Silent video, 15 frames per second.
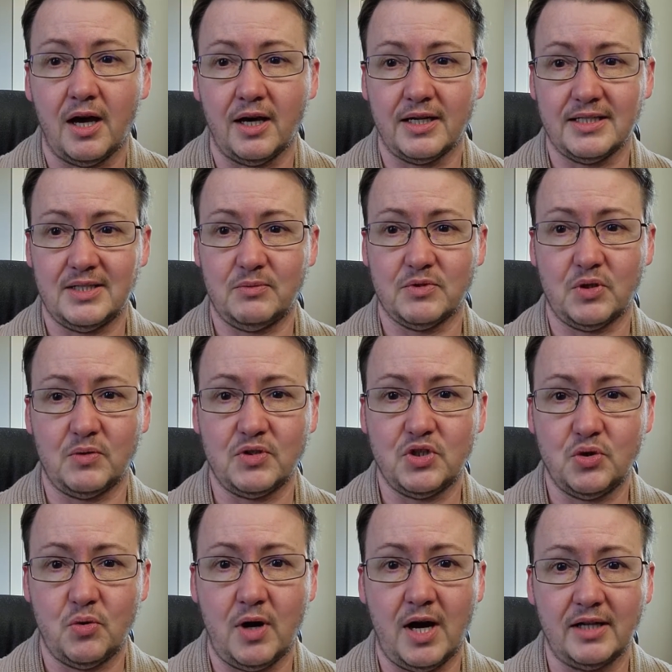because uh, he was always
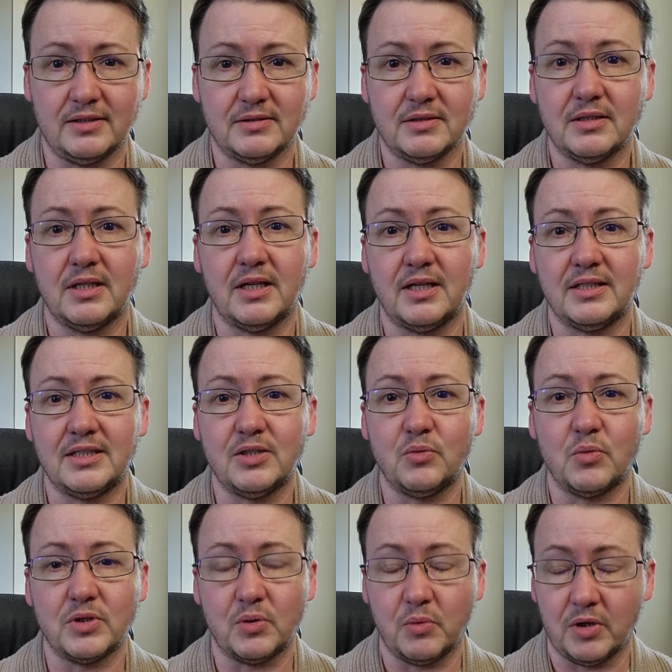too hot. I didn't
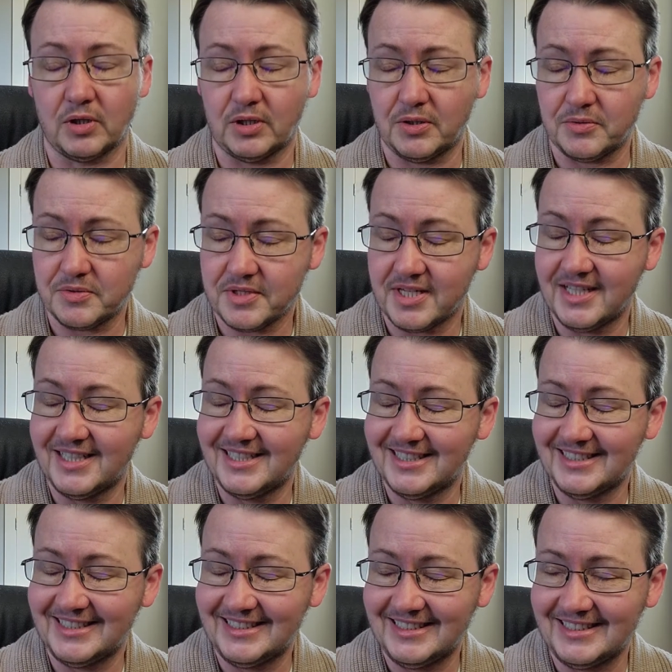want to wear clothes,
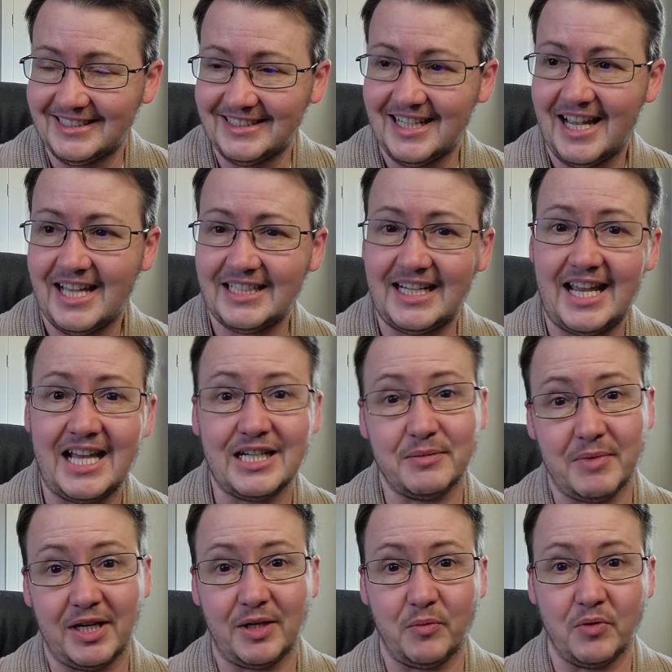and I had to
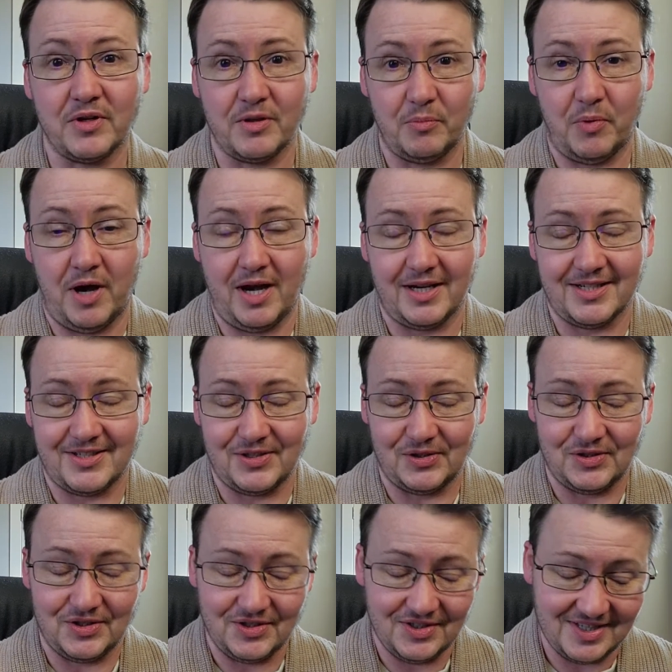make him wear the
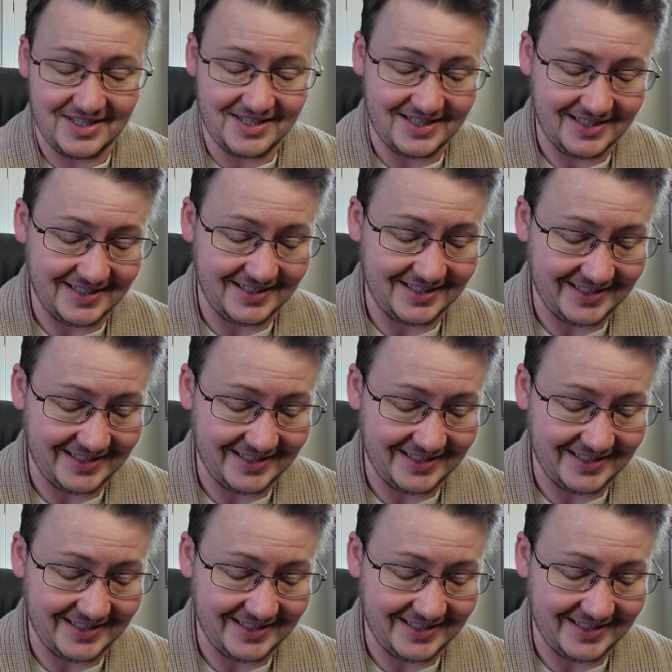boxers.